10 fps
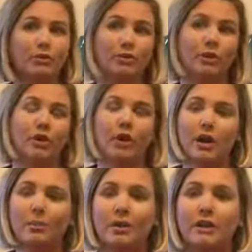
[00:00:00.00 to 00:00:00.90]
you are
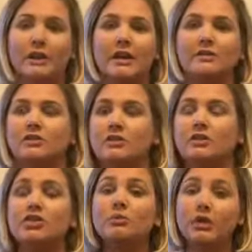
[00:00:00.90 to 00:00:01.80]
not putting down
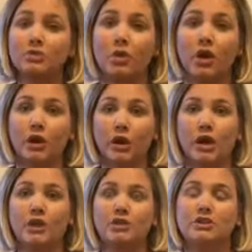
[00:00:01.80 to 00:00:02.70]
too much water
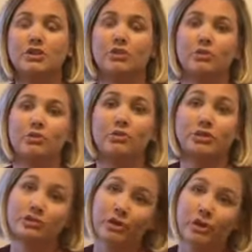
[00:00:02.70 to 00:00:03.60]
to
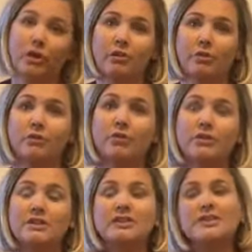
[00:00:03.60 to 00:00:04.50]
destroy your hardwood
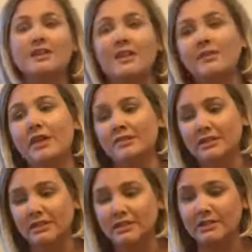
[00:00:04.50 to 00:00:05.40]
floors, if that's
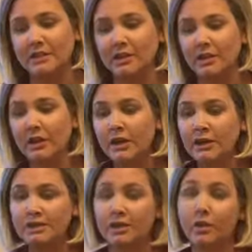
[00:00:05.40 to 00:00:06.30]
a concern.
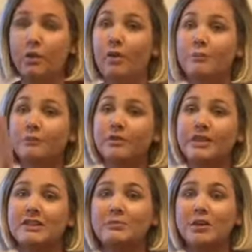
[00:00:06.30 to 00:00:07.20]
So
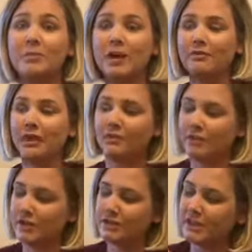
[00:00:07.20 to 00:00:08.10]
this is one of my
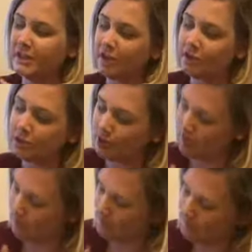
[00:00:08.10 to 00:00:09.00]
favorites. It also
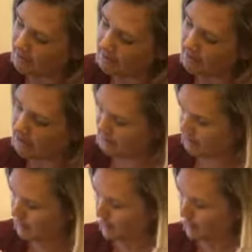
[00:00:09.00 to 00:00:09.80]
has this